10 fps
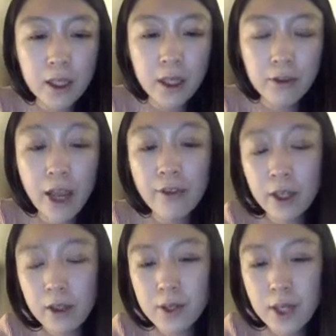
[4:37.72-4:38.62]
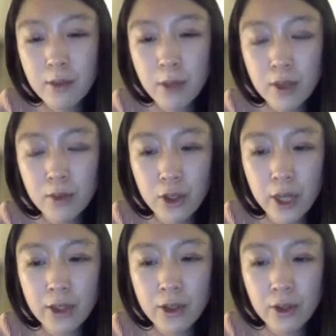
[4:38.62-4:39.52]
If we have another 6 months, we'll
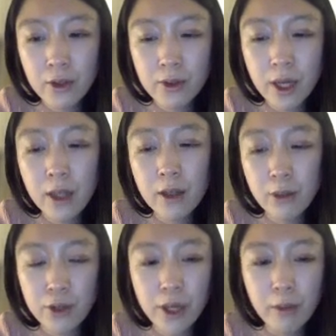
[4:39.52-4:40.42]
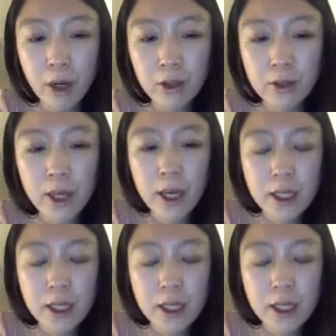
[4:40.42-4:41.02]
try to use other pre-trained models